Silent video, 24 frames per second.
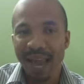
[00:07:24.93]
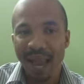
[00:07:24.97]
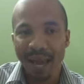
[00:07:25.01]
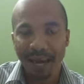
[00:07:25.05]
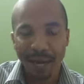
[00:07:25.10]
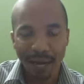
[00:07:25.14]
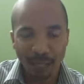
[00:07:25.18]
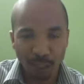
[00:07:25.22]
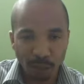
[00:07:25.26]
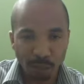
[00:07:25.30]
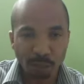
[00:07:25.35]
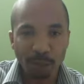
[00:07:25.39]

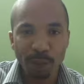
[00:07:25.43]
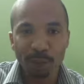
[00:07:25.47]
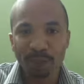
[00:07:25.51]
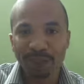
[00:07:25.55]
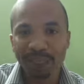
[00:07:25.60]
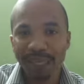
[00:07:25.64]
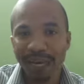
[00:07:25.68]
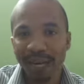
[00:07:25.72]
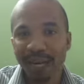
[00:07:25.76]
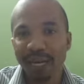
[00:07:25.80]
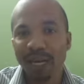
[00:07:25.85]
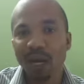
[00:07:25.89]
and other
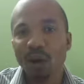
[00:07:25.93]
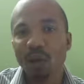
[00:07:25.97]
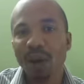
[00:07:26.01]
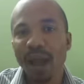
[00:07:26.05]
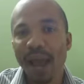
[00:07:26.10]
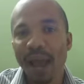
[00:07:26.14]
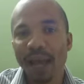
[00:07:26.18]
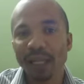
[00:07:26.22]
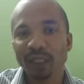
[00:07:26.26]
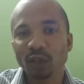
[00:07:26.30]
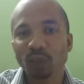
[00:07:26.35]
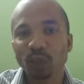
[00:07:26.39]
people that I know
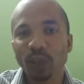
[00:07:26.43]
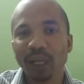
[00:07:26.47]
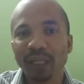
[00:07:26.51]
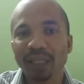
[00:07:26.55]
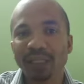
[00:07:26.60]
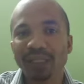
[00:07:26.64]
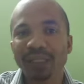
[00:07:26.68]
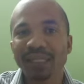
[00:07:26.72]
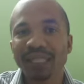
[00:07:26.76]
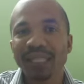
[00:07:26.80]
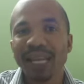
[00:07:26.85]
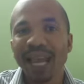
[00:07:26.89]
as
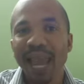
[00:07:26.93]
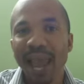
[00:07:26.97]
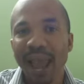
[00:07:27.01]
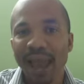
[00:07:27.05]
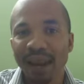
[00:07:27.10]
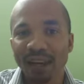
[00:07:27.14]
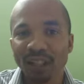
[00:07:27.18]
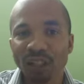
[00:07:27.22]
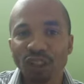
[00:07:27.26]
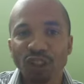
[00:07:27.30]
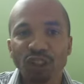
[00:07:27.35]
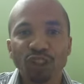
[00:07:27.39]
well,
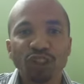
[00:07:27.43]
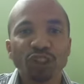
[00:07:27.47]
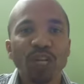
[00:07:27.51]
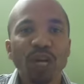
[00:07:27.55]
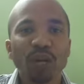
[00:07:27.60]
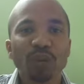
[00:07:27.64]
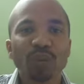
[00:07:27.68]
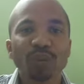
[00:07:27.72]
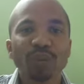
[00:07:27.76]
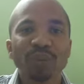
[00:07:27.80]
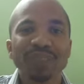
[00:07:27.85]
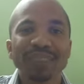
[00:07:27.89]
and it
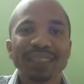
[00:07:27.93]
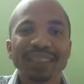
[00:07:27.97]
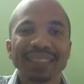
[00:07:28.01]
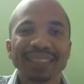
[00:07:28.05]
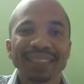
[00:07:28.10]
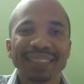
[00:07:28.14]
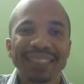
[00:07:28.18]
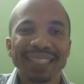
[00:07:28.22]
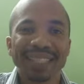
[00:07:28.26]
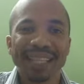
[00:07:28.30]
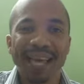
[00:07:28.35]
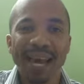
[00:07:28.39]

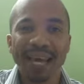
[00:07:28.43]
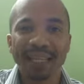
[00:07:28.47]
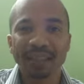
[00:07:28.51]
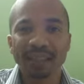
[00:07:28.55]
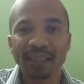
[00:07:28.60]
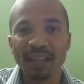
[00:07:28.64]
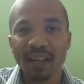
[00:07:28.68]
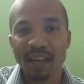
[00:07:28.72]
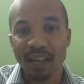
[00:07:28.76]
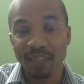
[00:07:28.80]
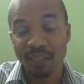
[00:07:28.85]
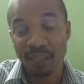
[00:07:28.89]
shows
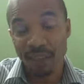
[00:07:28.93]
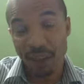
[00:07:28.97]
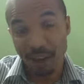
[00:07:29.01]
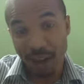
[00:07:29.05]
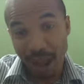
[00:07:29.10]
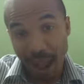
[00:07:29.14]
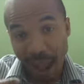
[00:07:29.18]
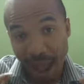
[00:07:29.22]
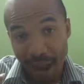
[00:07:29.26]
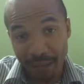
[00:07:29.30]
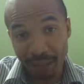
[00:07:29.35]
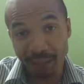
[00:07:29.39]
that
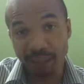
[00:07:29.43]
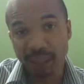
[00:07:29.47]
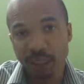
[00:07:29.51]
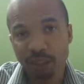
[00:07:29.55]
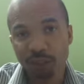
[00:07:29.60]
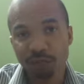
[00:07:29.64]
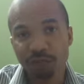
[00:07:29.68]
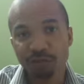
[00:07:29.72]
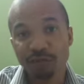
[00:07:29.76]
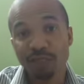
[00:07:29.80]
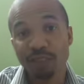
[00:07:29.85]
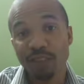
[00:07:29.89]
they're
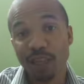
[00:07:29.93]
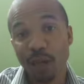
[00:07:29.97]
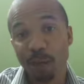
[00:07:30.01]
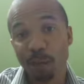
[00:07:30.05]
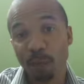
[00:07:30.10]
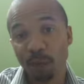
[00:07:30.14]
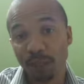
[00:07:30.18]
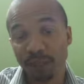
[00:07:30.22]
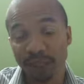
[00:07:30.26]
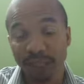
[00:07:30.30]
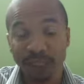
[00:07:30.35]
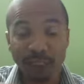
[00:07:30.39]
active, they're
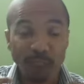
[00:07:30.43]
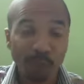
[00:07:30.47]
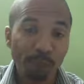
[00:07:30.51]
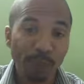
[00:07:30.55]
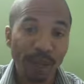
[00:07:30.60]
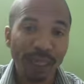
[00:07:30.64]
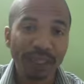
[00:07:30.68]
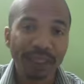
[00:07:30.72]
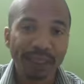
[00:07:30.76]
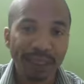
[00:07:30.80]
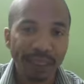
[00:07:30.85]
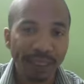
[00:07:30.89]

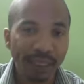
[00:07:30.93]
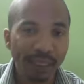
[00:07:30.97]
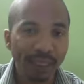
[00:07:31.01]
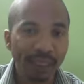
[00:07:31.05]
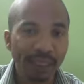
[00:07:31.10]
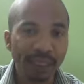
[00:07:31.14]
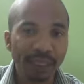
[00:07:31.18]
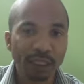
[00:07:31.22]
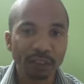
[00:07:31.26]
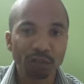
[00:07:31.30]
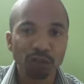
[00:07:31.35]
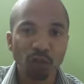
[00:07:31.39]
participating in
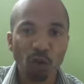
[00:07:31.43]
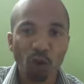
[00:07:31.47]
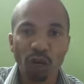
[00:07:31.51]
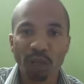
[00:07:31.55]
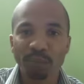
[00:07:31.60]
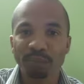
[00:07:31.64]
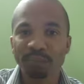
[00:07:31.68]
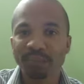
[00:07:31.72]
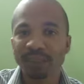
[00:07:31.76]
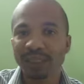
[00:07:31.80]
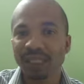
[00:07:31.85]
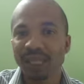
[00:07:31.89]
these
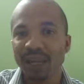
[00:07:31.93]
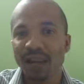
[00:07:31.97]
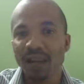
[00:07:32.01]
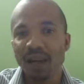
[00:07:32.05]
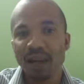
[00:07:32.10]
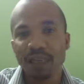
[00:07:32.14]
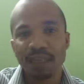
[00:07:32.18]
forums,